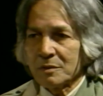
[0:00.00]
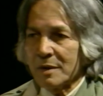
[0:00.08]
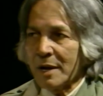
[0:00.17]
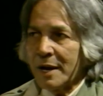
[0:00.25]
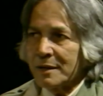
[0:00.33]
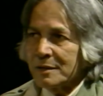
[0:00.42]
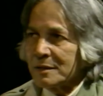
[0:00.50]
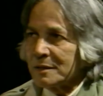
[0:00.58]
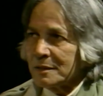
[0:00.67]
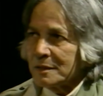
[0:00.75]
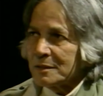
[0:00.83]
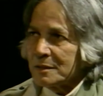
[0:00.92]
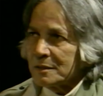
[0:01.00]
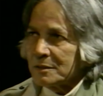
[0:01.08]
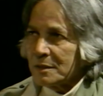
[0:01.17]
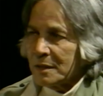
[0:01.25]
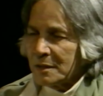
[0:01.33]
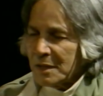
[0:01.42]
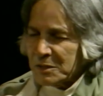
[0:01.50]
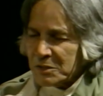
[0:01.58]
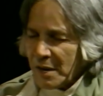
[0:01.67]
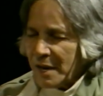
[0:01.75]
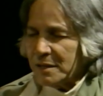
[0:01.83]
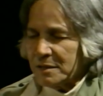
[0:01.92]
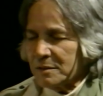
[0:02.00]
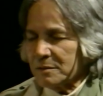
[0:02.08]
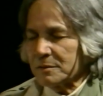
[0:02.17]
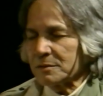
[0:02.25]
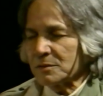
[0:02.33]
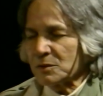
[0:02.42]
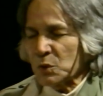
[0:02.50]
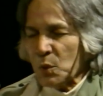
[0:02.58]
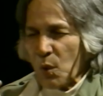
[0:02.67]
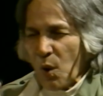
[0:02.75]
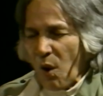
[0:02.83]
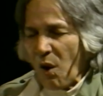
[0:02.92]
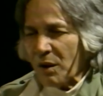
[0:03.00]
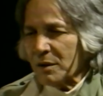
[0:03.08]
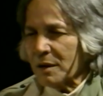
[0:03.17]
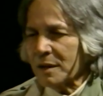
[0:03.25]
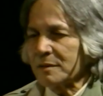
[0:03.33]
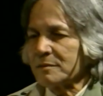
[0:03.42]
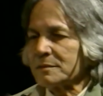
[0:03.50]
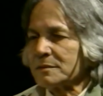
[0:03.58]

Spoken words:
And I tried so hard. I